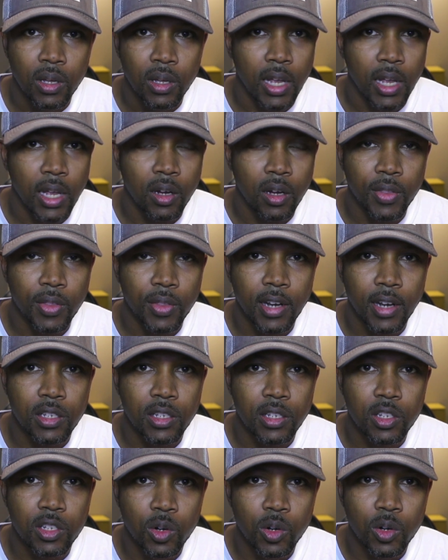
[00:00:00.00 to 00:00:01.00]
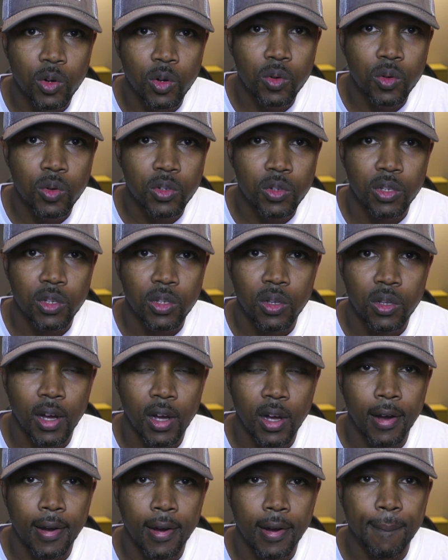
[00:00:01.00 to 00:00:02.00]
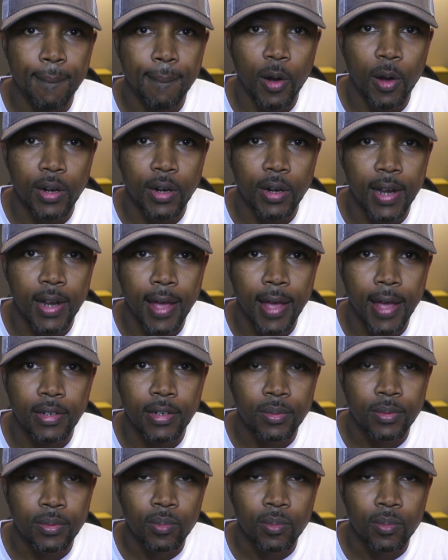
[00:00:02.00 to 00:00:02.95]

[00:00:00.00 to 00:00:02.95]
They know that the schools are not